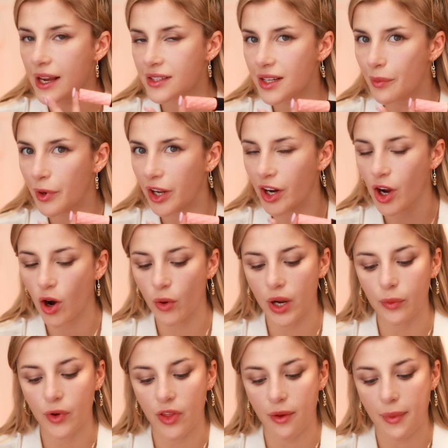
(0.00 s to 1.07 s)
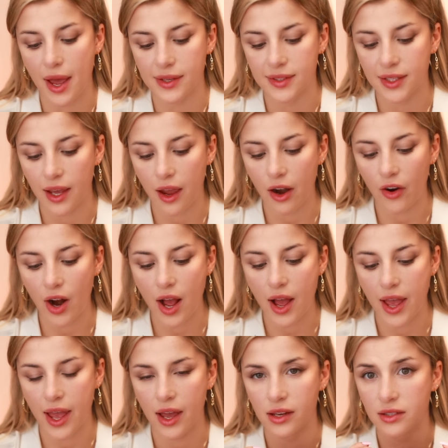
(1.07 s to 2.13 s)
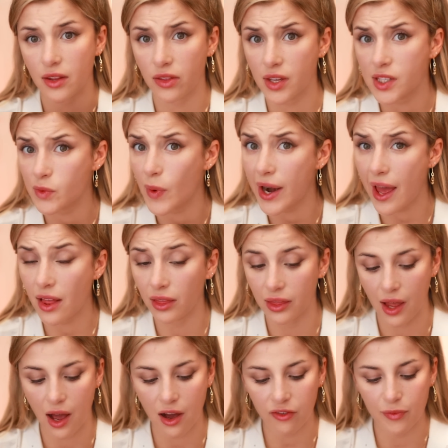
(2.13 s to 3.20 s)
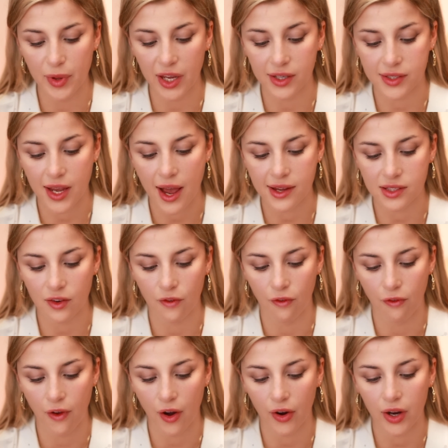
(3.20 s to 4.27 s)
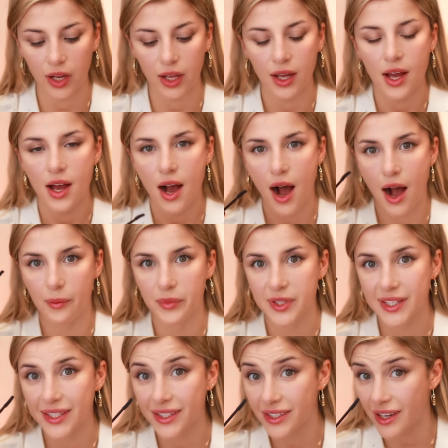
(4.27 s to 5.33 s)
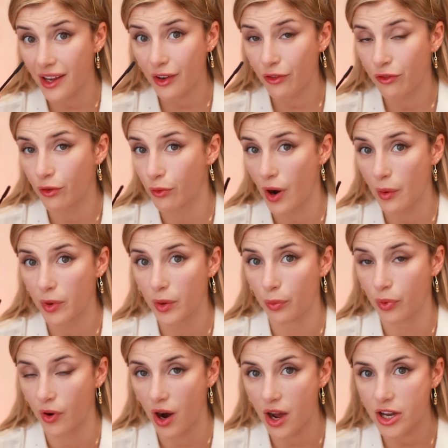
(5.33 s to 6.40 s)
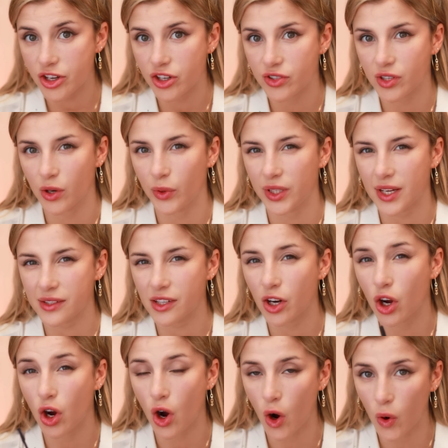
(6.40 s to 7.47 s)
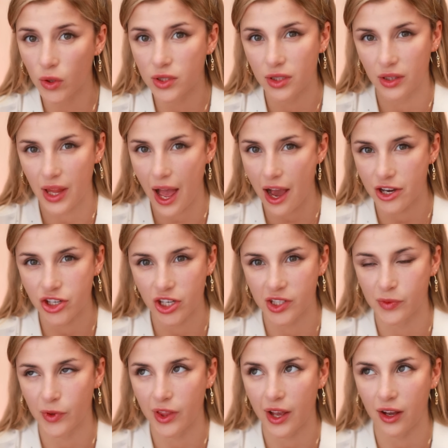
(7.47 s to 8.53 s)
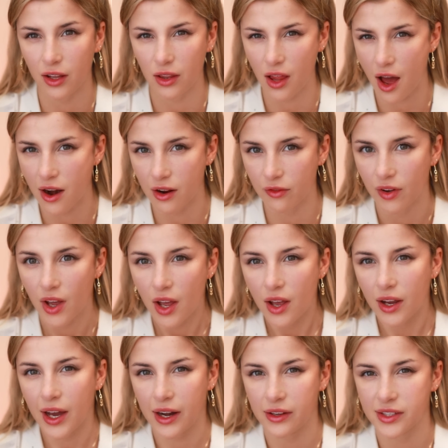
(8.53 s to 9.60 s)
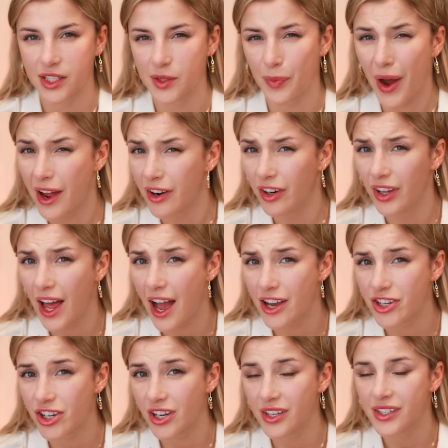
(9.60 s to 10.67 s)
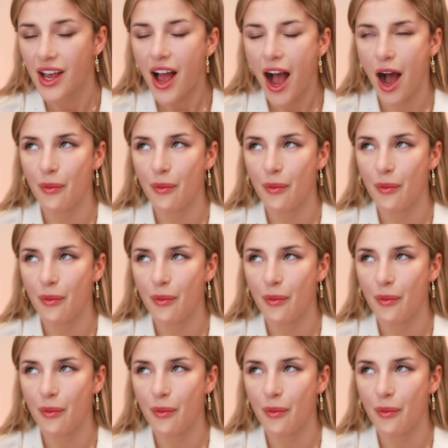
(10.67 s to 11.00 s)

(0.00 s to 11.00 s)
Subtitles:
Next, I'm gonna go in with a mascara, and this one I love because it has a very stiff rubber brush, so it doesn't coat lashes with like a lot of kind of spider lashes.